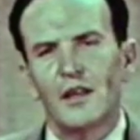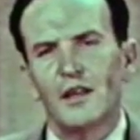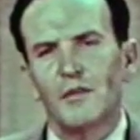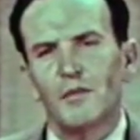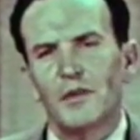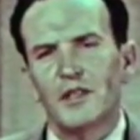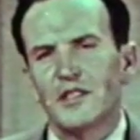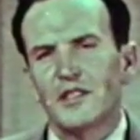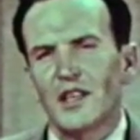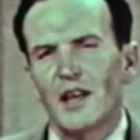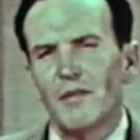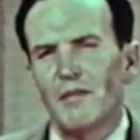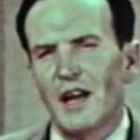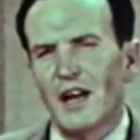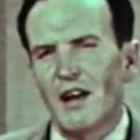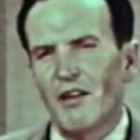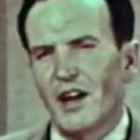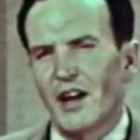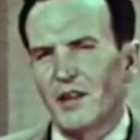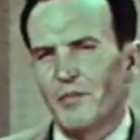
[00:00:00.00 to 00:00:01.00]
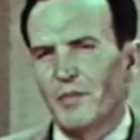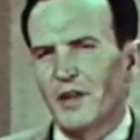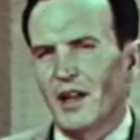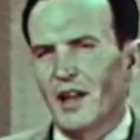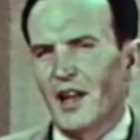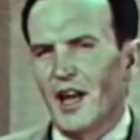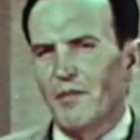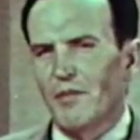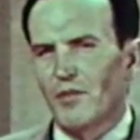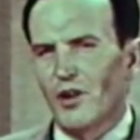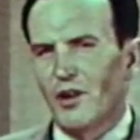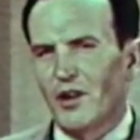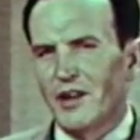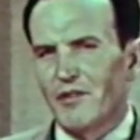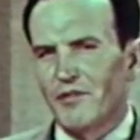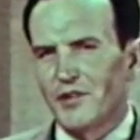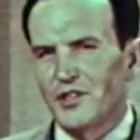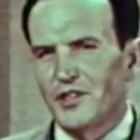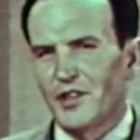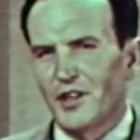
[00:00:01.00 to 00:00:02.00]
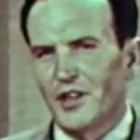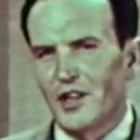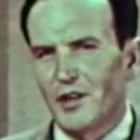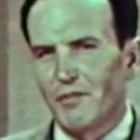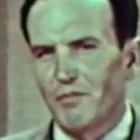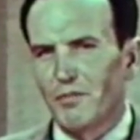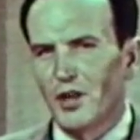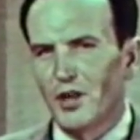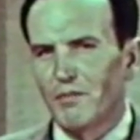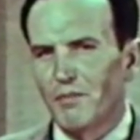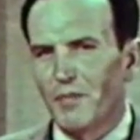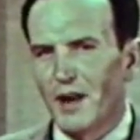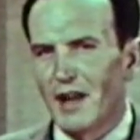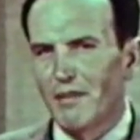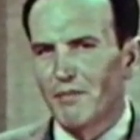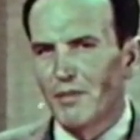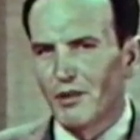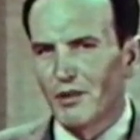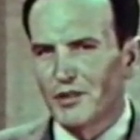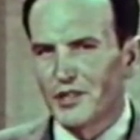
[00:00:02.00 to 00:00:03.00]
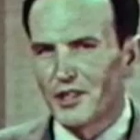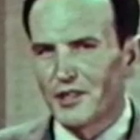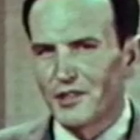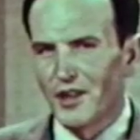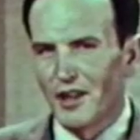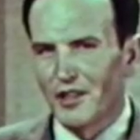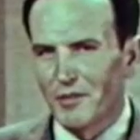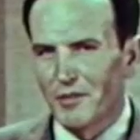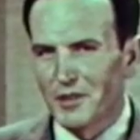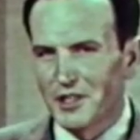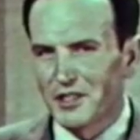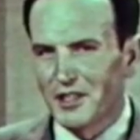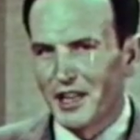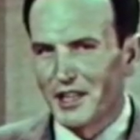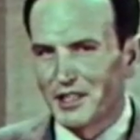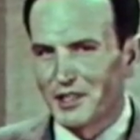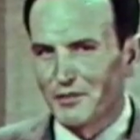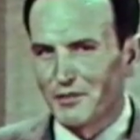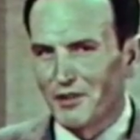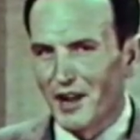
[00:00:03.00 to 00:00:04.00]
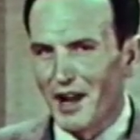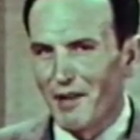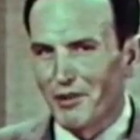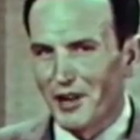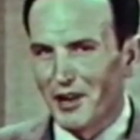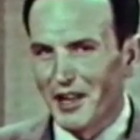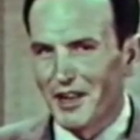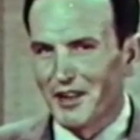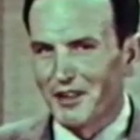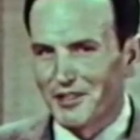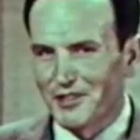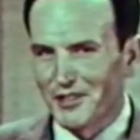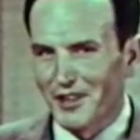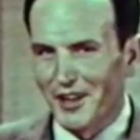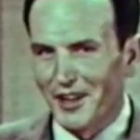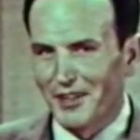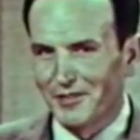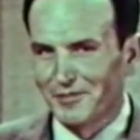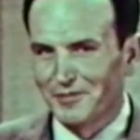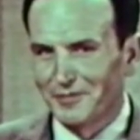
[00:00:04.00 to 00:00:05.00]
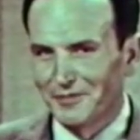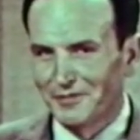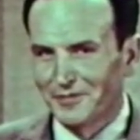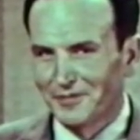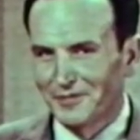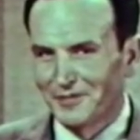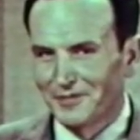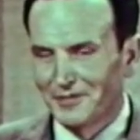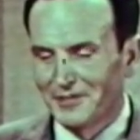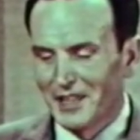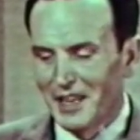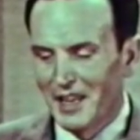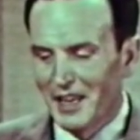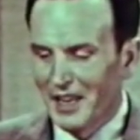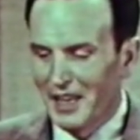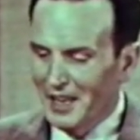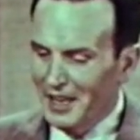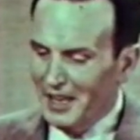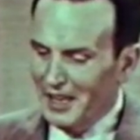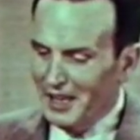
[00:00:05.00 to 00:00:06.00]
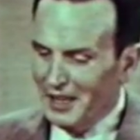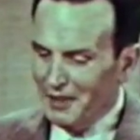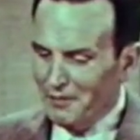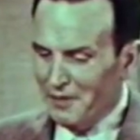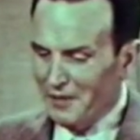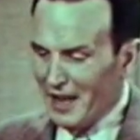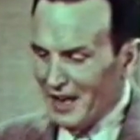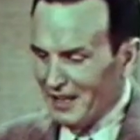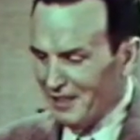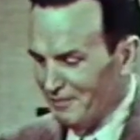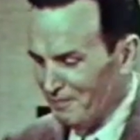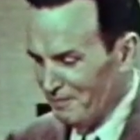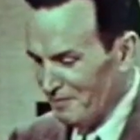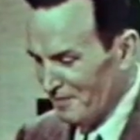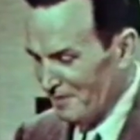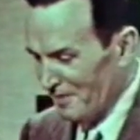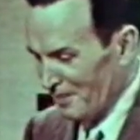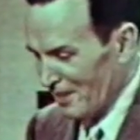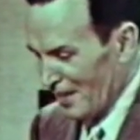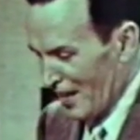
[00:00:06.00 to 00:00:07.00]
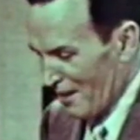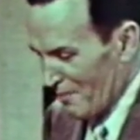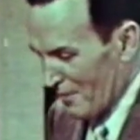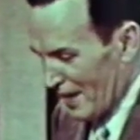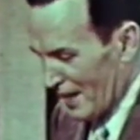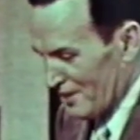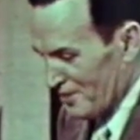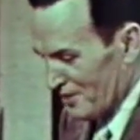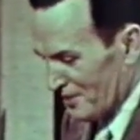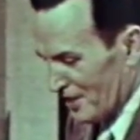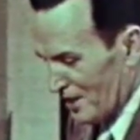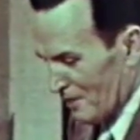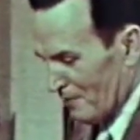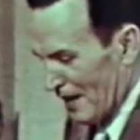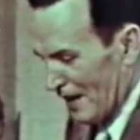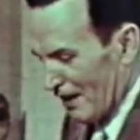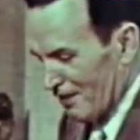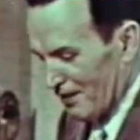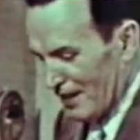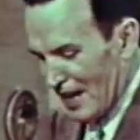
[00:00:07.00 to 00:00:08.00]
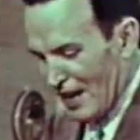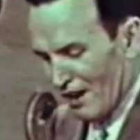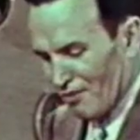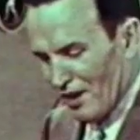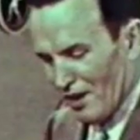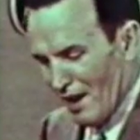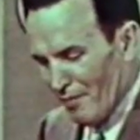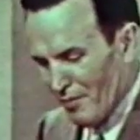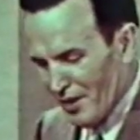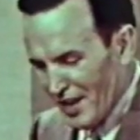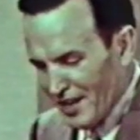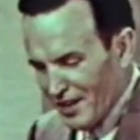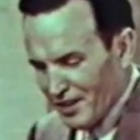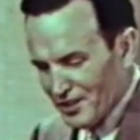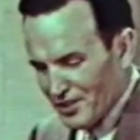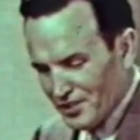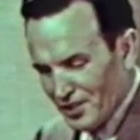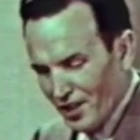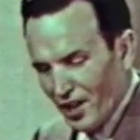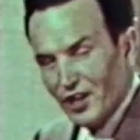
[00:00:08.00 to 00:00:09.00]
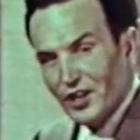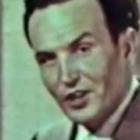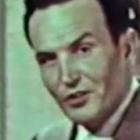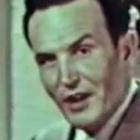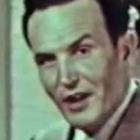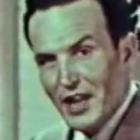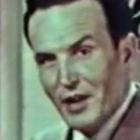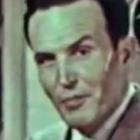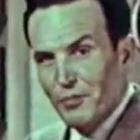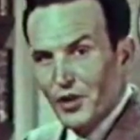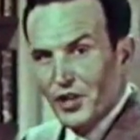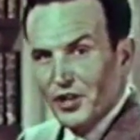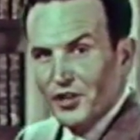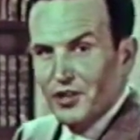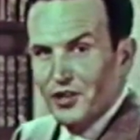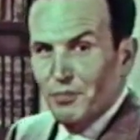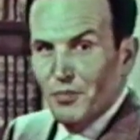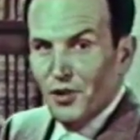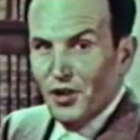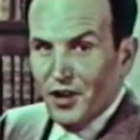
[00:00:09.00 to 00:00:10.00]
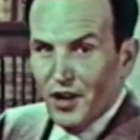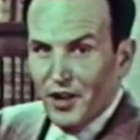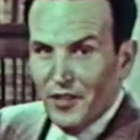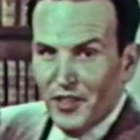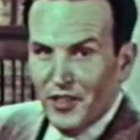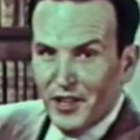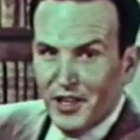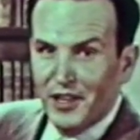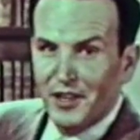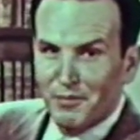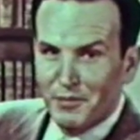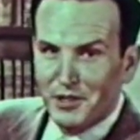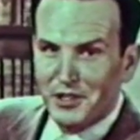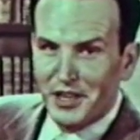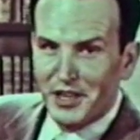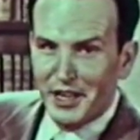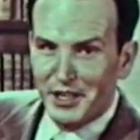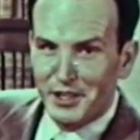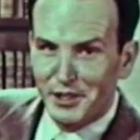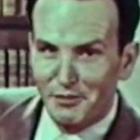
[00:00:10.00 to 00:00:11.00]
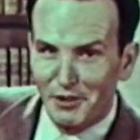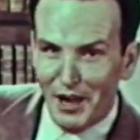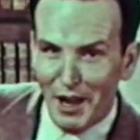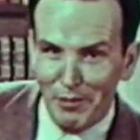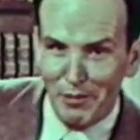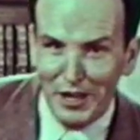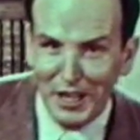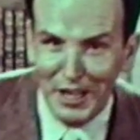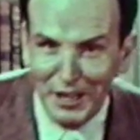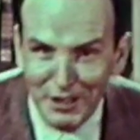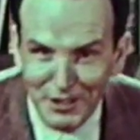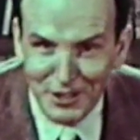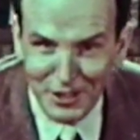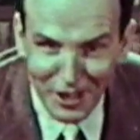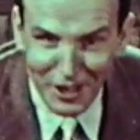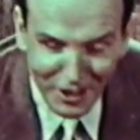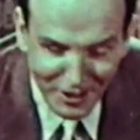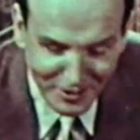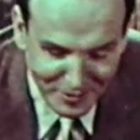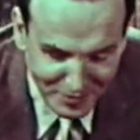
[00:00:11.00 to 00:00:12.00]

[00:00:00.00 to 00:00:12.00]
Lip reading: But somehow I'd be a lot more interested in a book by Moses on the mistakes of Robert Ingersoll. In fact, I imagine that about now Robert Ingersoll could write a pretty good book on the mistakes of Robert Ingersoll.